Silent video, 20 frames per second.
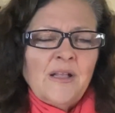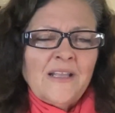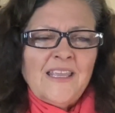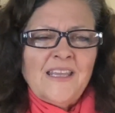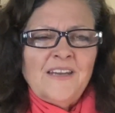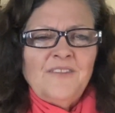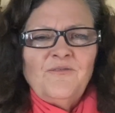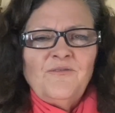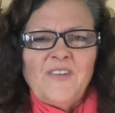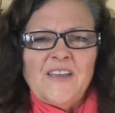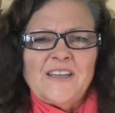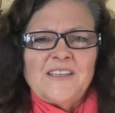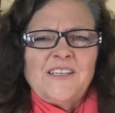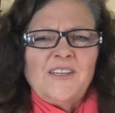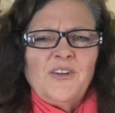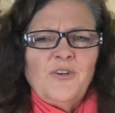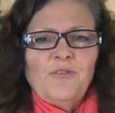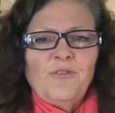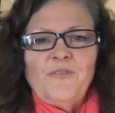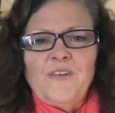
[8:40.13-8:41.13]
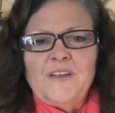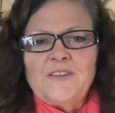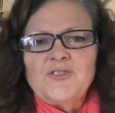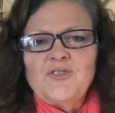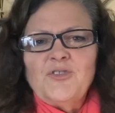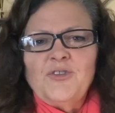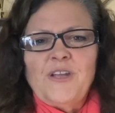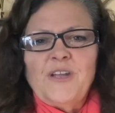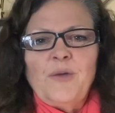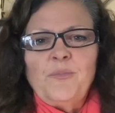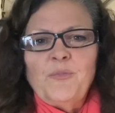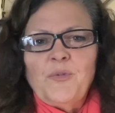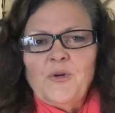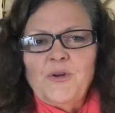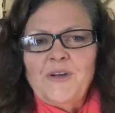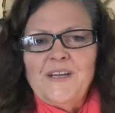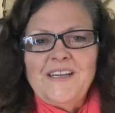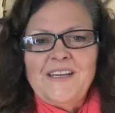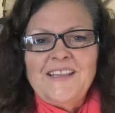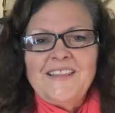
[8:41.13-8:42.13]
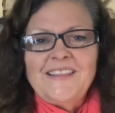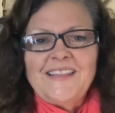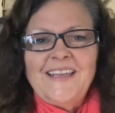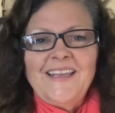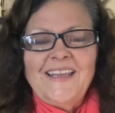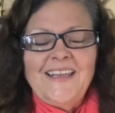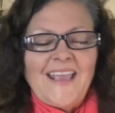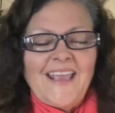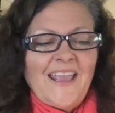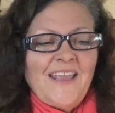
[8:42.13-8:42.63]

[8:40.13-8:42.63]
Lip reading: get infected or festered up or anything.